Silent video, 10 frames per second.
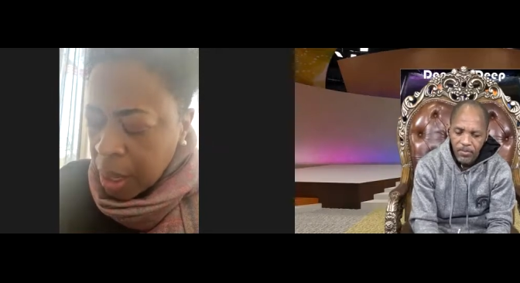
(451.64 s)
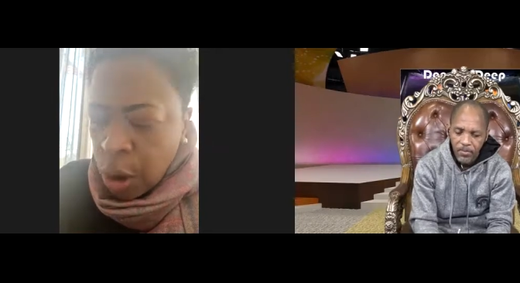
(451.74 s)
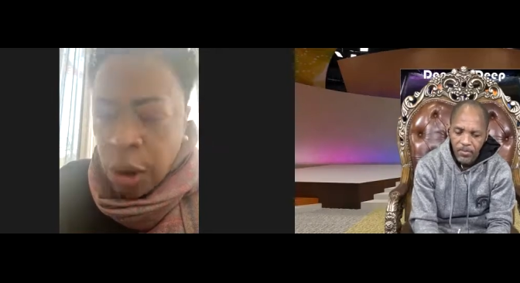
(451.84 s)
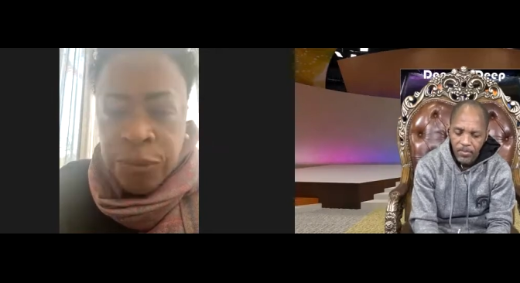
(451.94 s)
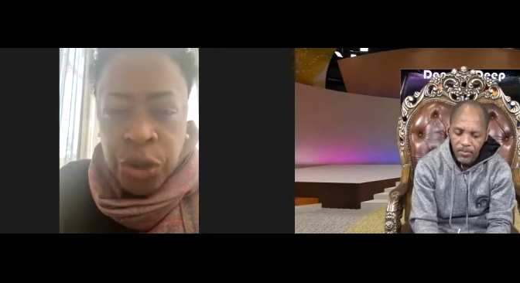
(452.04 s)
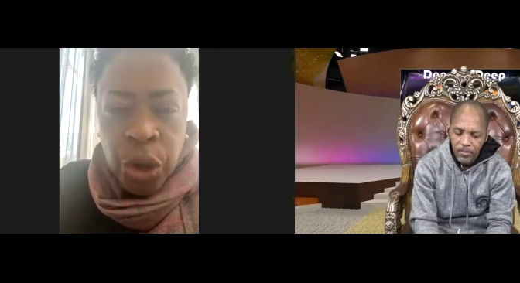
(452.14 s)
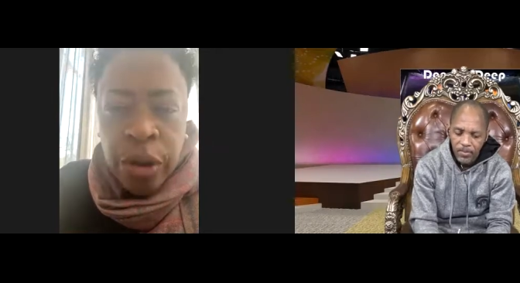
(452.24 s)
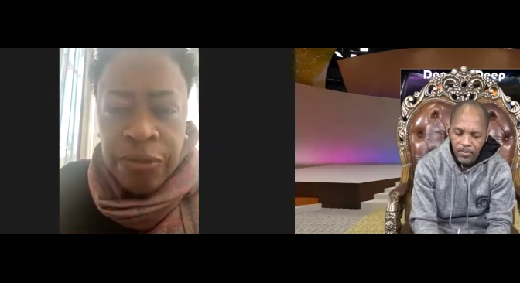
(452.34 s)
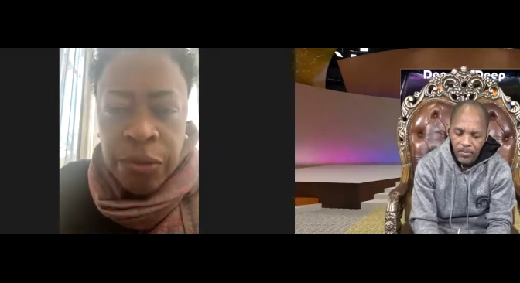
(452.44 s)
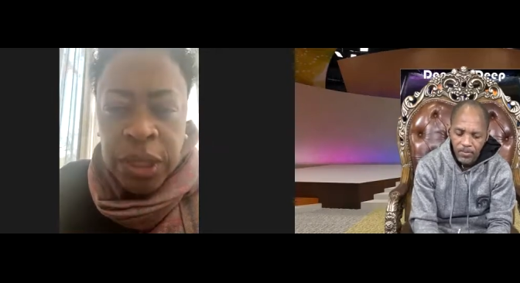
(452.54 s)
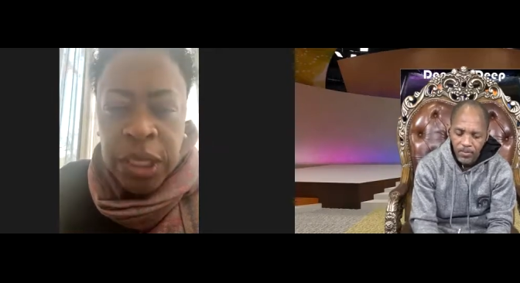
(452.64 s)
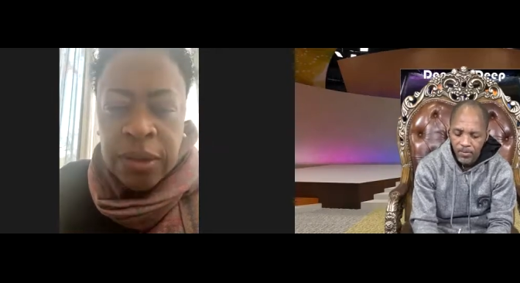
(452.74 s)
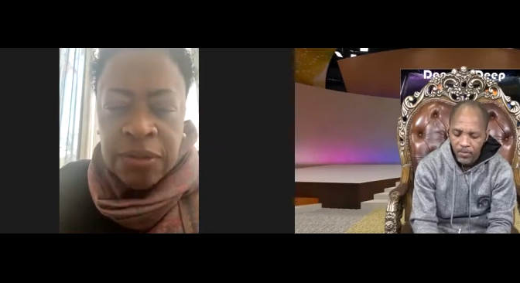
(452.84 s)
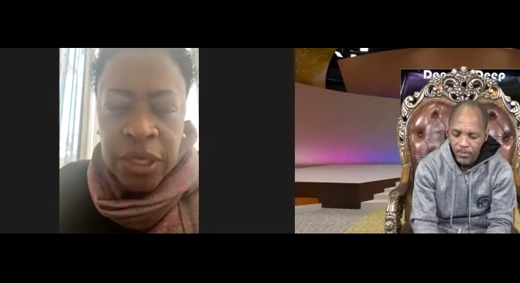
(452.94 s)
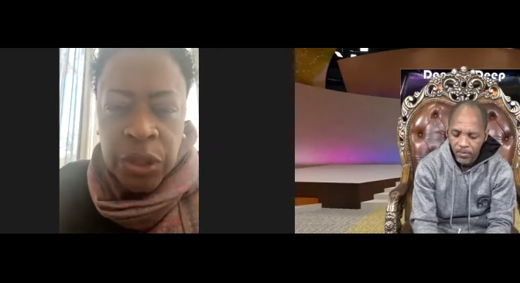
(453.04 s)
Speaker 1: of John
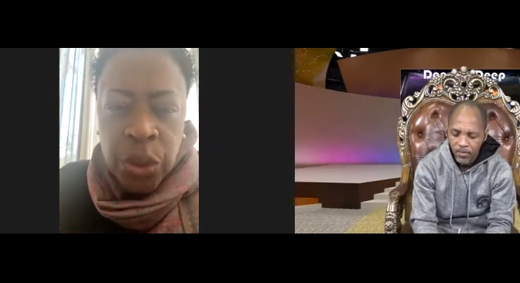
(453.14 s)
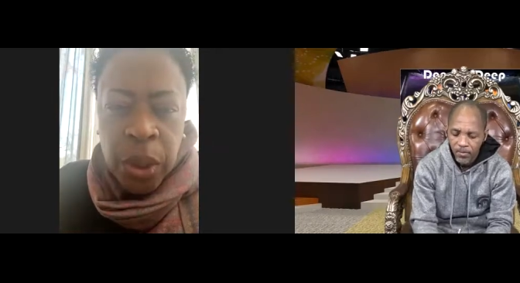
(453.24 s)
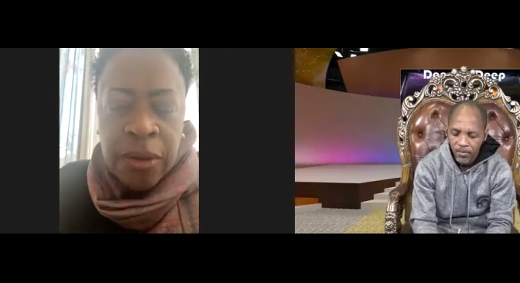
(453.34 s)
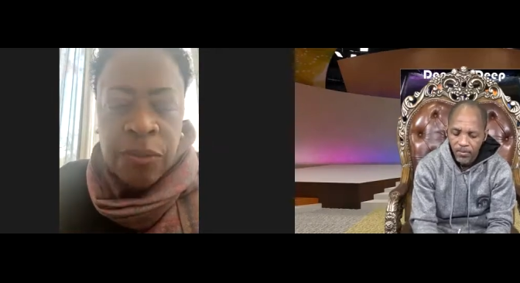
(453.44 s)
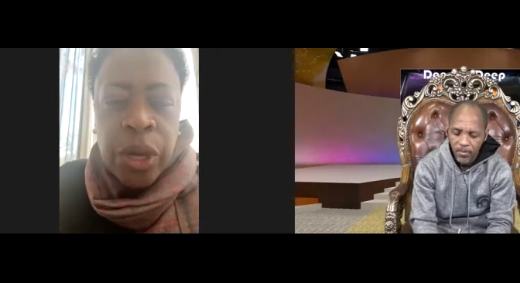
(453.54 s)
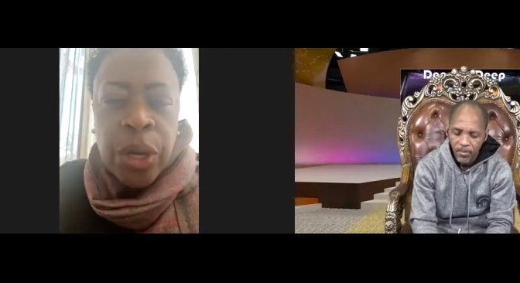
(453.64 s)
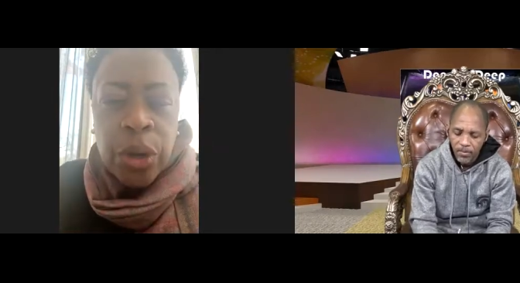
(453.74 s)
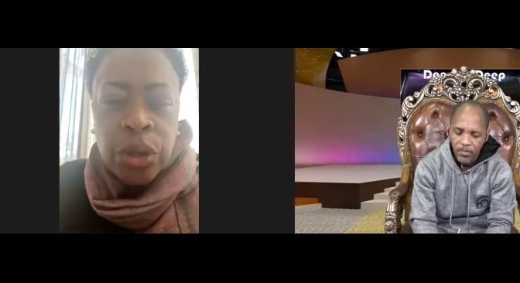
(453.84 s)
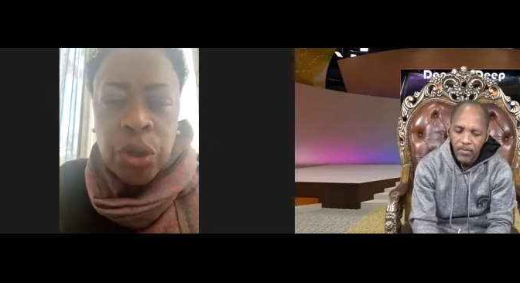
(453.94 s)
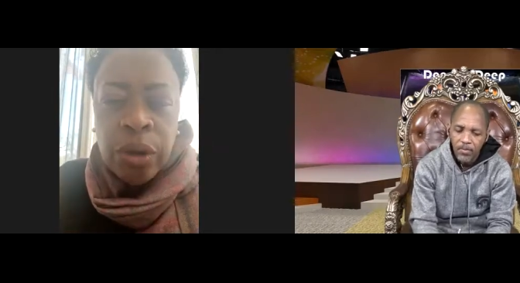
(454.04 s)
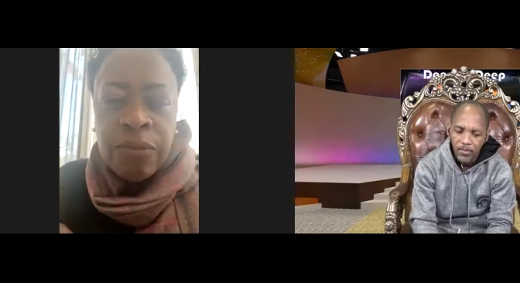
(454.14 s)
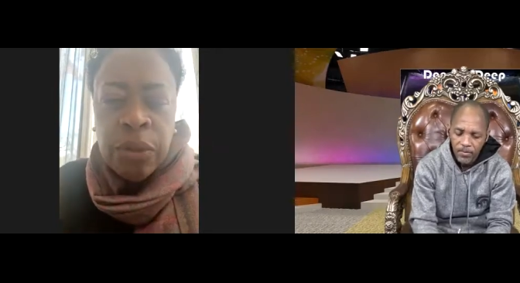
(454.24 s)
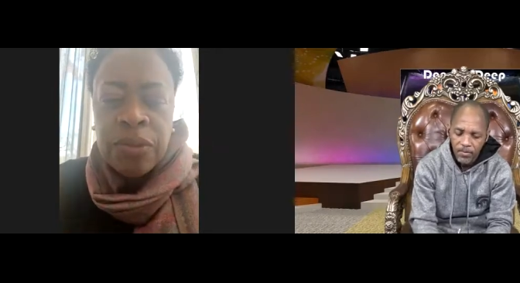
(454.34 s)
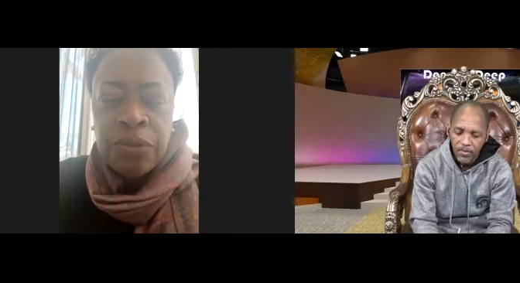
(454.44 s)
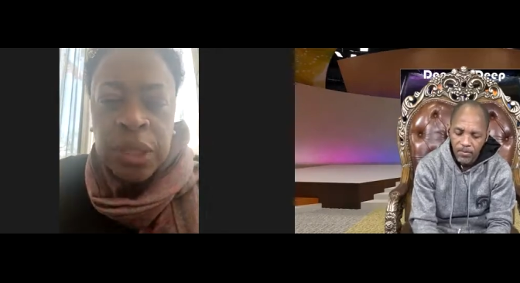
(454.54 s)
14, verse 12. We know John
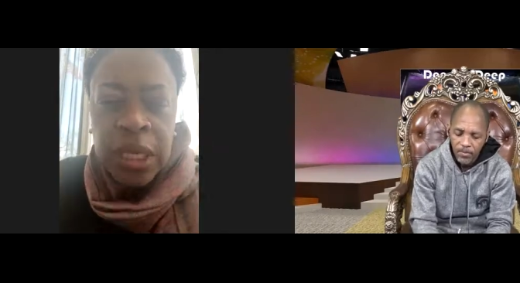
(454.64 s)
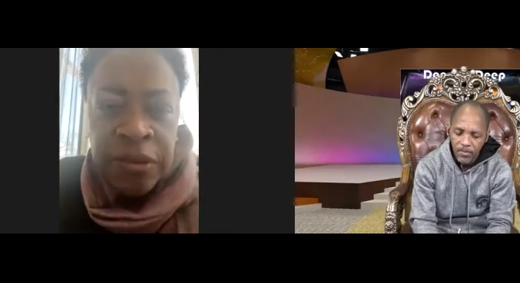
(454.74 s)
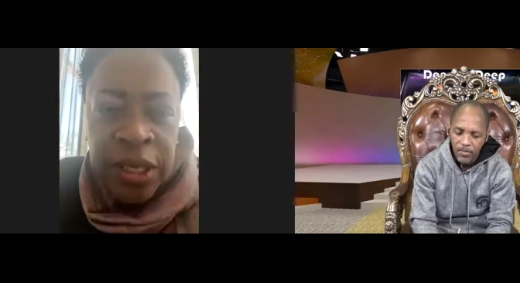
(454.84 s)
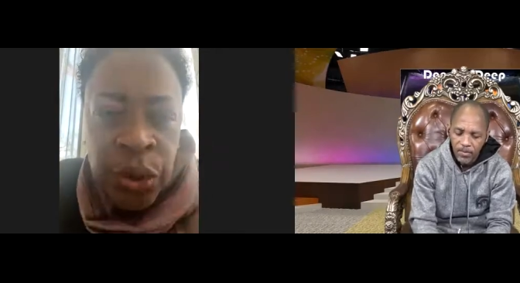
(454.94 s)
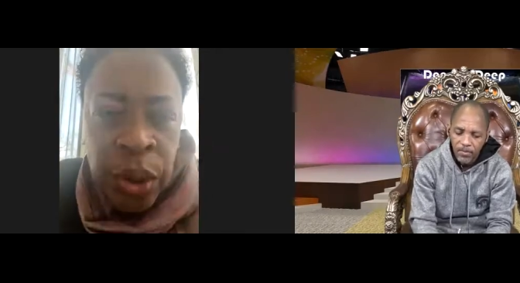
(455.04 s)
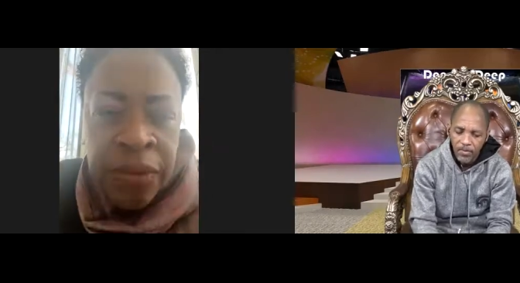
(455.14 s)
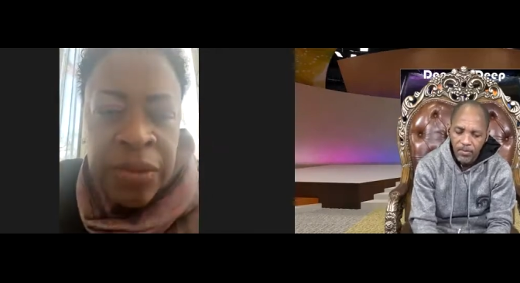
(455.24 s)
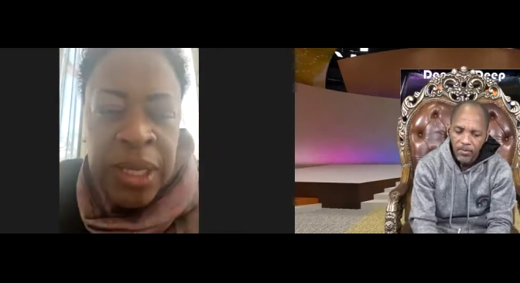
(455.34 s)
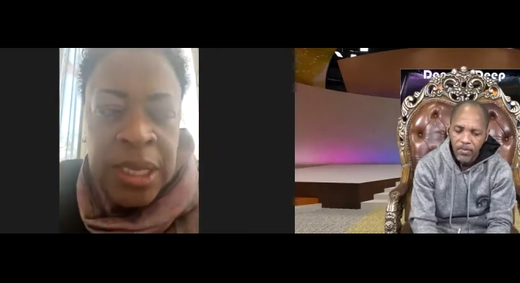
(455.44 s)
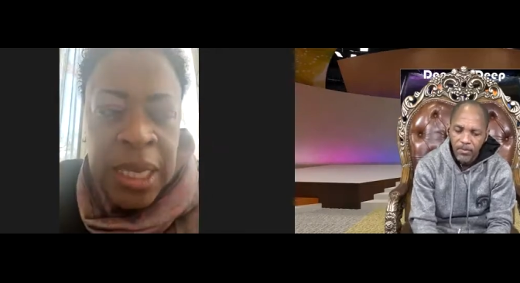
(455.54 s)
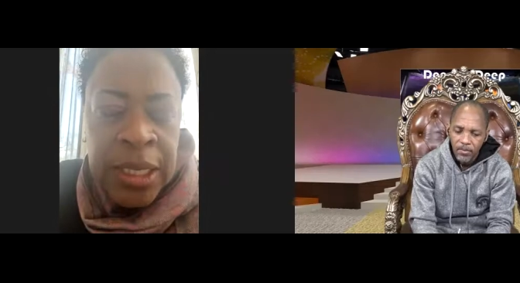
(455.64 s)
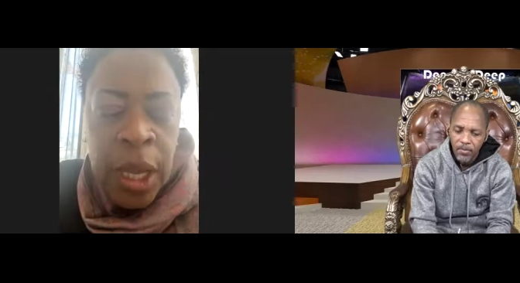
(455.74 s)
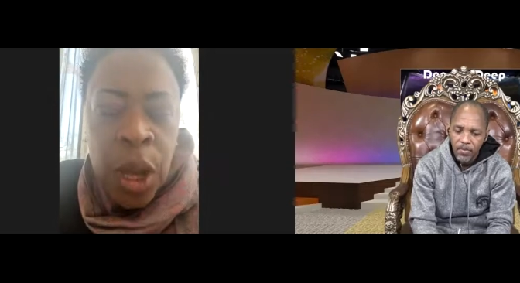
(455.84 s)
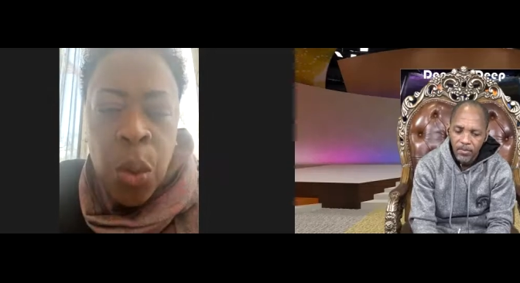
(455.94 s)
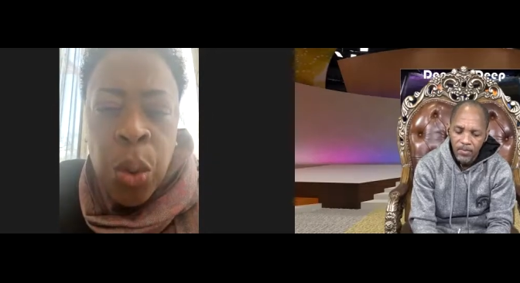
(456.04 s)
14, verse 12. It says,
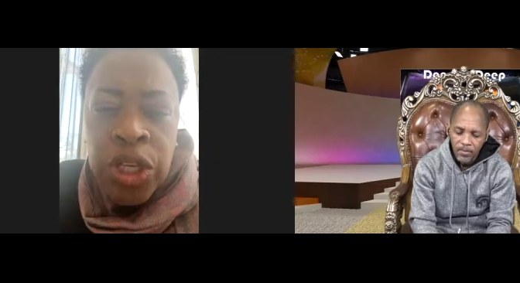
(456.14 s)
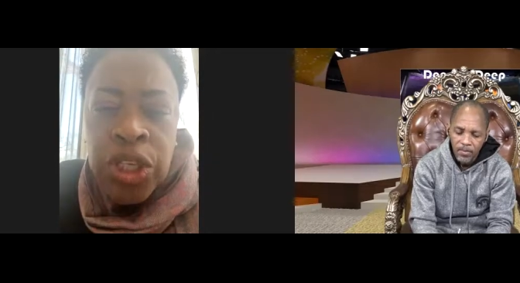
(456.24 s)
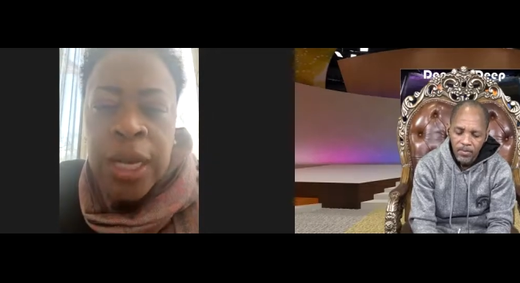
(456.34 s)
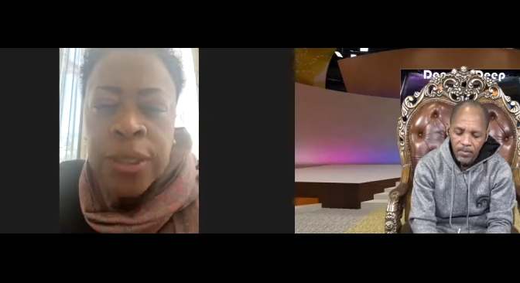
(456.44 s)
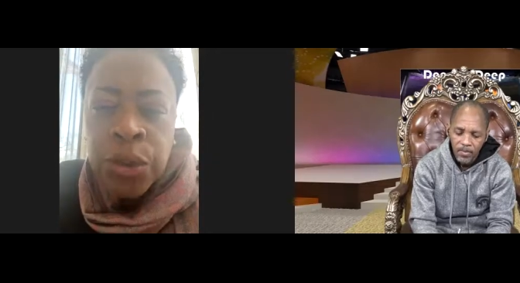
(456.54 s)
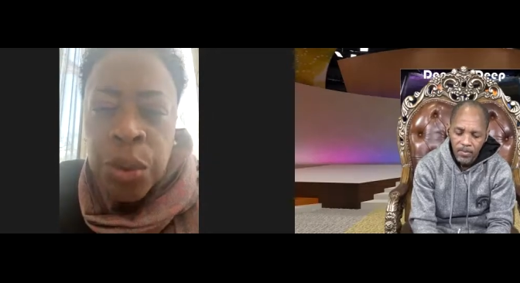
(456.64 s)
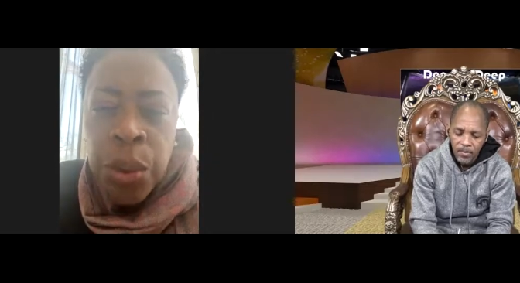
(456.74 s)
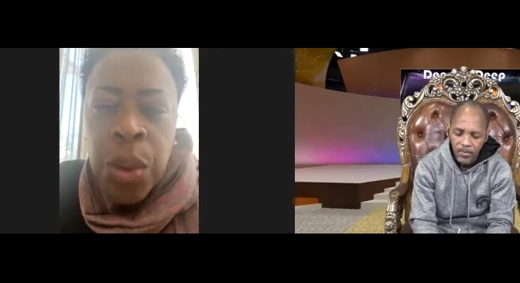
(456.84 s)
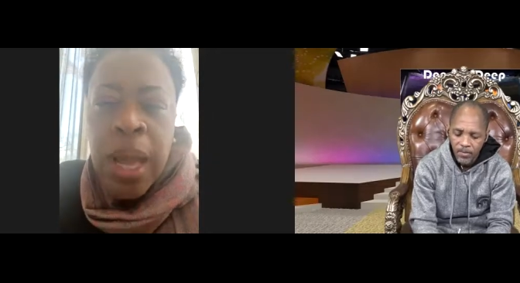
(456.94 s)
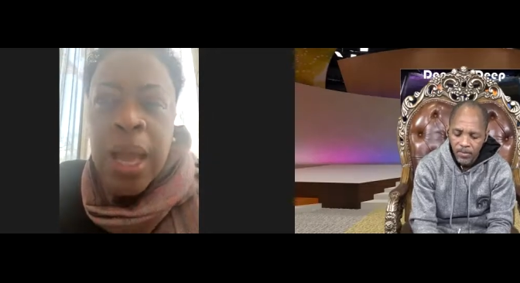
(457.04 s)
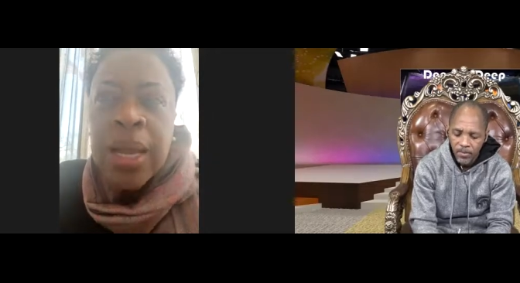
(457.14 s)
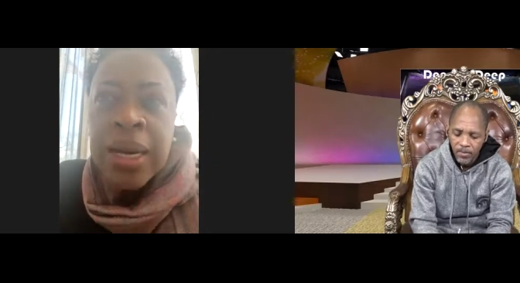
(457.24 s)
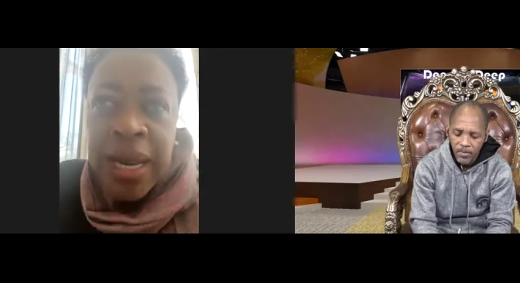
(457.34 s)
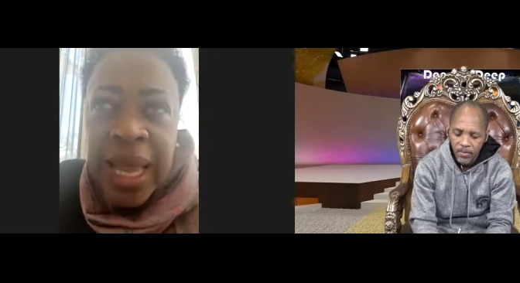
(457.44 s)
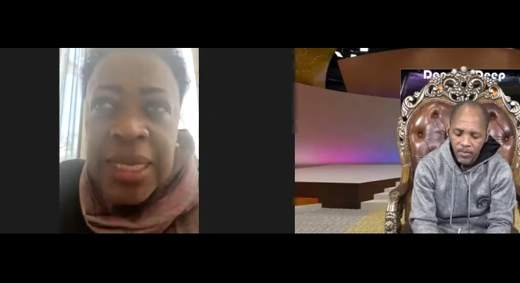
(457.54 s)
We shall do
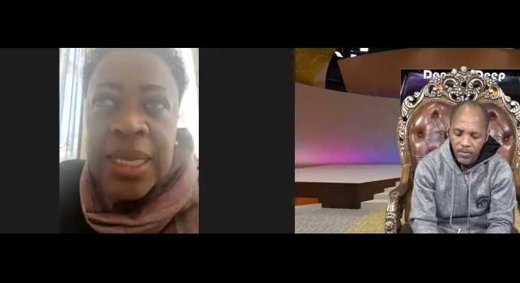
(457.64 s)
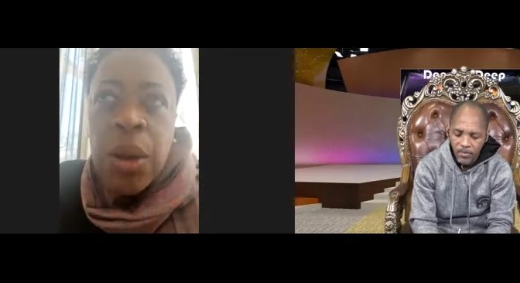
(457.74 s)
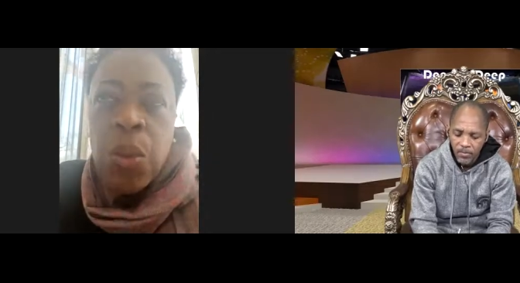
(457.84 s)
greater